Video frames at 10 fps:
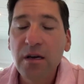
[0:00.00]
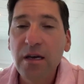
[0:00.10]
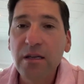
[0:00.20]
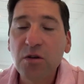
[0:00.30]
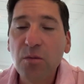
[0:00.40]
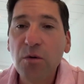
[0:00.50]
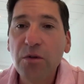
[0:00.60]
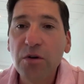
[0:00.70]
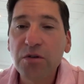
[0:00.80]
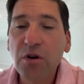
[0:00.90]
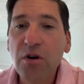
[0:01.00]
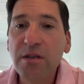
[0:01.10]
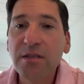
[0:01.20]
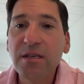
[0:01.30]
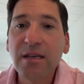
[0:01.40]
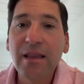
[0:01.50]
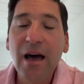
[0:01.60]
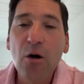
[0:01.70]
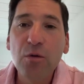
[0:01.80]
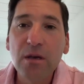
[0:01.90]
in some of those currencies, and
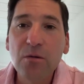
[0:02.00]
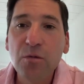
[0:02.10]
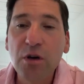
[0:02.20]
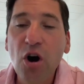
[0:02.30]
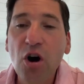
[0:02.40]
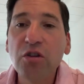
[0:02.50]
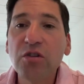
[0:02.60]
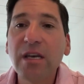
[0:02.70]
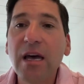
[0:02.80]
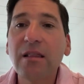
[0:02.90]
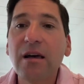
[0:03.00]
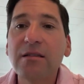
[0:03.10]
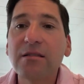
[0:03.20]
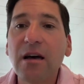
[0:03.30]
now we got those headlines,